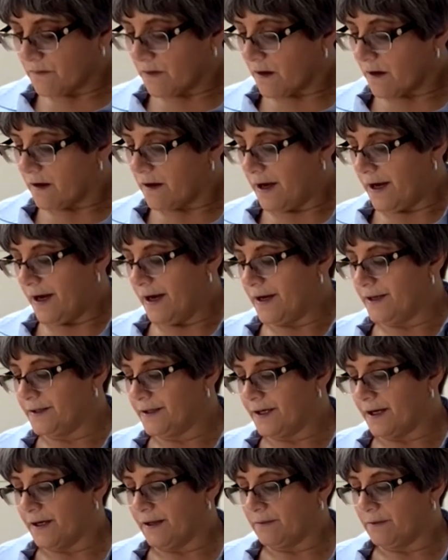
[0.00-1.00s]

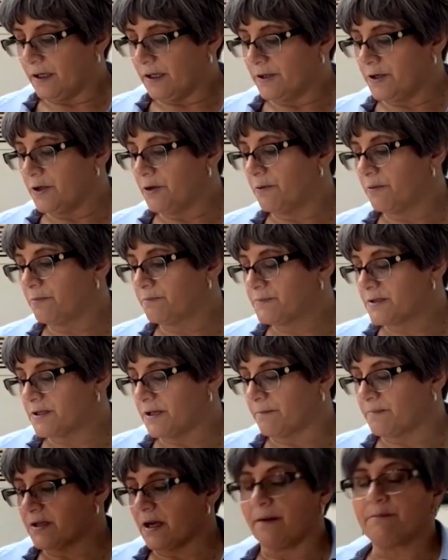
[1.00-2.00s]
And uh, you
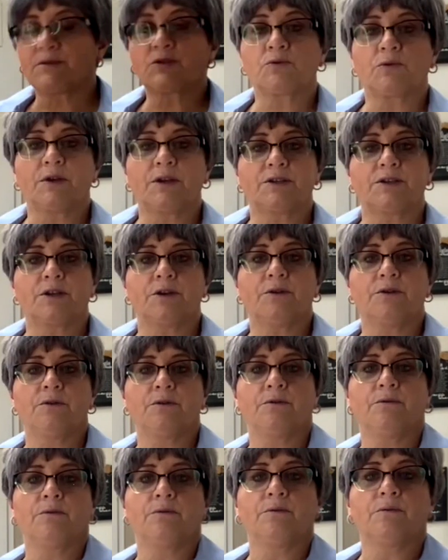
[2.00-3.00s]
sometimes we
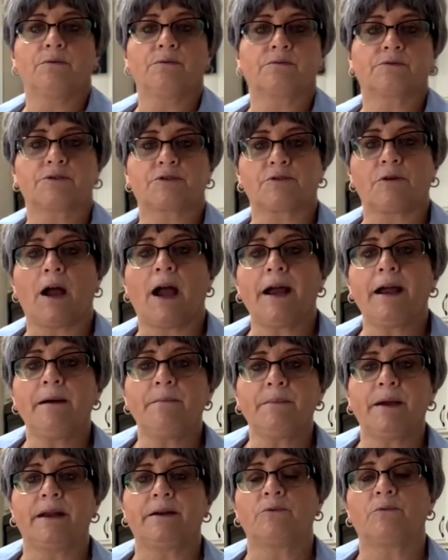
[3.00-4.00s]
do try
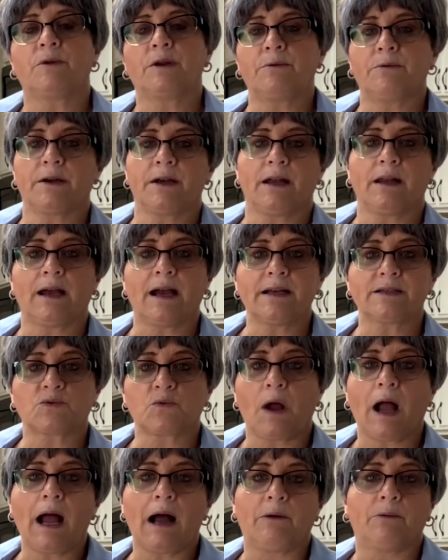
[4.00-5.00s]
them and we realize,
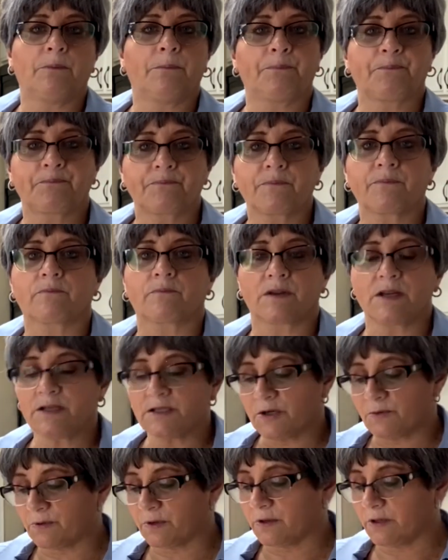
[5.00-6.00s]
wow, these
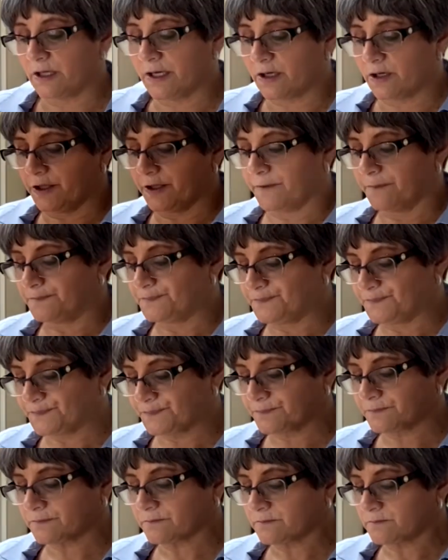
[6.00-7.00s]
are really good.
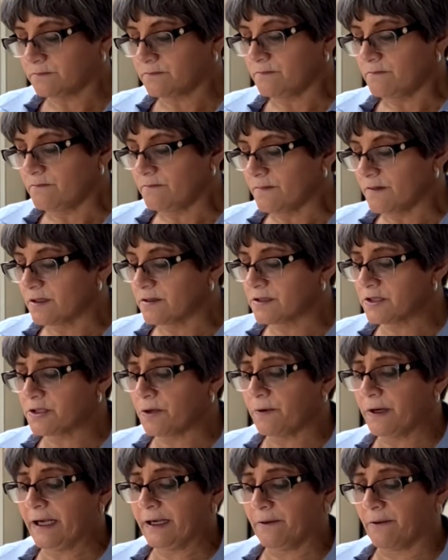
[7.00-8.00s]

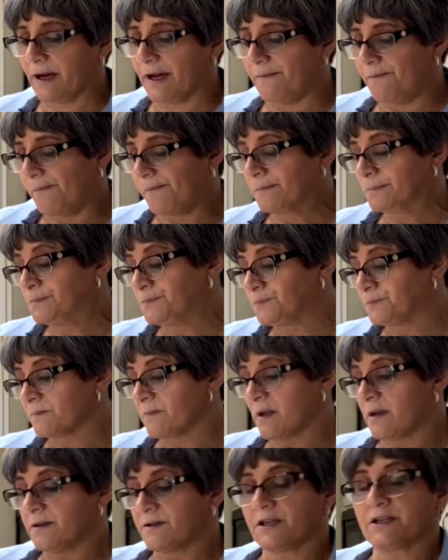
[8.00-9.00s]
So anyway,
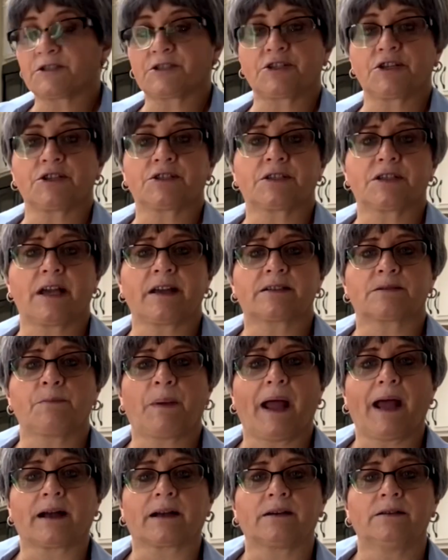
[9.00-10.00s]
this just takes
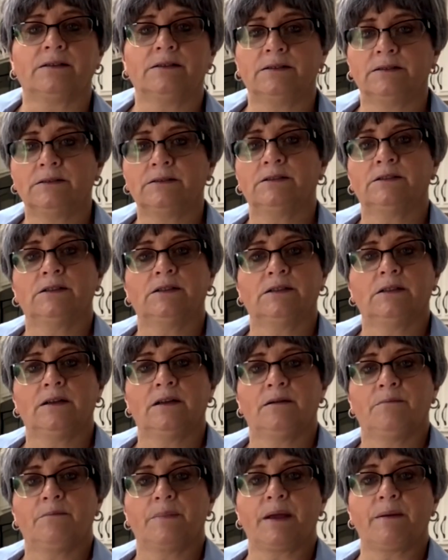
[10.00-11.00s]
back
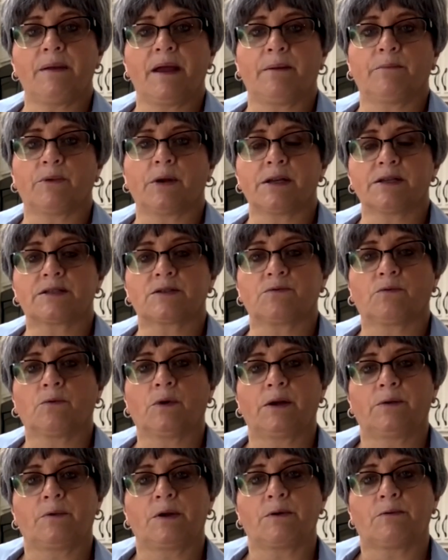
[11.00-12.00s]
me memories
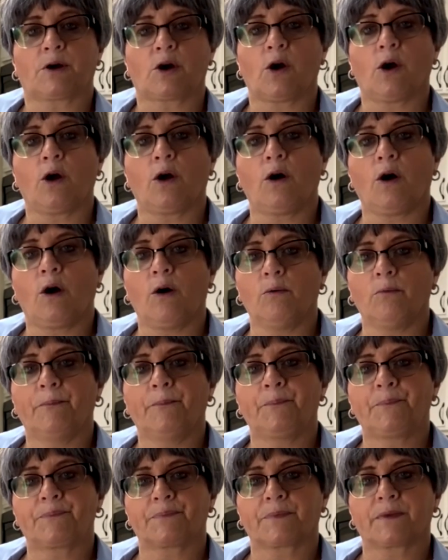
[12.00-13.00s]
when we were all home
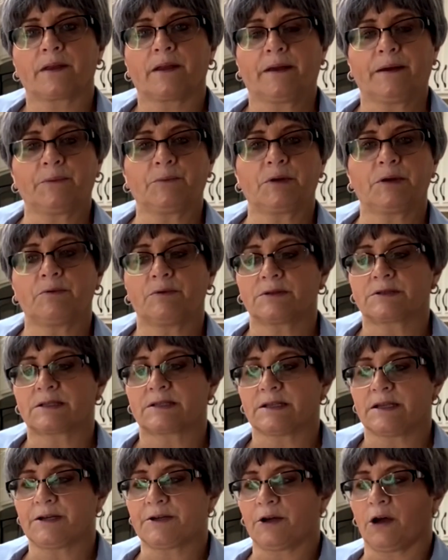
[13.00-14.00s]
and we would
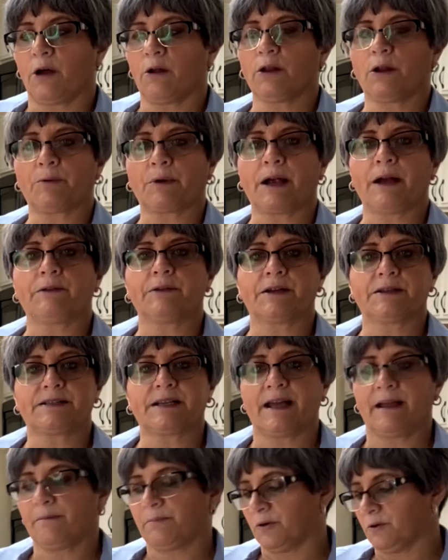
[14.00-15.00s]
sit all around the
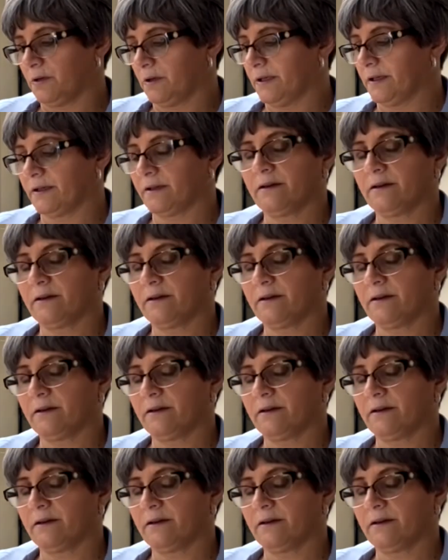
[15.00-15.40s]
table and